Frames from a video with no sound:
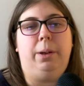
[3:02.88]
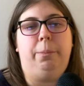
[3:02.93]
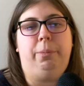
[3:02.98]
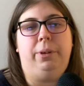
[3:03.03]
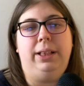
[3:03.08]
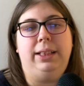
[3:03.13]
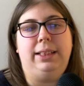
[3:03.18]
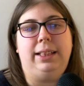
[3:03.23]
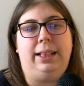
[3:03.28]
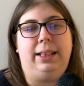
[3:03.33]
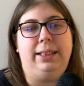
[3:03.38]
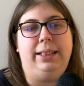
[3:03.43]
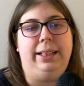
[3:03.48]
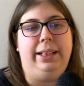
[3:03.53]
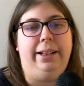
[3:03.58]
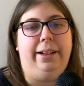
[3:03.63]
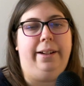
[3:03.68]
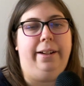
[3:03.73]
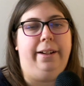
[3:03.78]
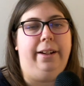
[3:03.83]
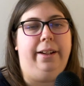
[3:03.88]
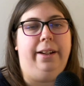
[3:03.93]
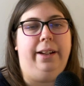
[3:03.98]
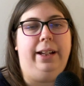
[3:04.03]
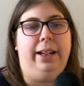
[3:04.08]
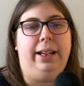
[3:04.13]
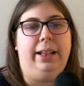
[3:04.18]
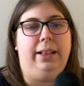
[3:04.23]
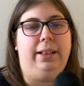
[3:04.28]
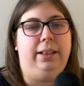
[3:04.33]
prince like Tiana.
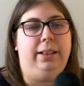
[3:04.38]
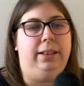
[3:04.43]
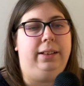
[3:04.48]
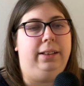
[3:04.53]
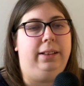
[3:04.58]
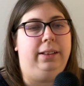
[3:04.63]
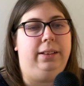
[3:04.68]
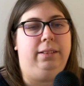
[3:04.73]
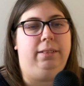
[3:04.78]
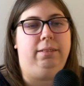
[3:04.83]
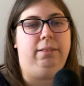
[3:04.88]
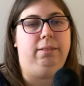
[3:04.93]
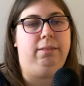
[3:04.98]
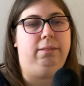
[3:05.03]
I.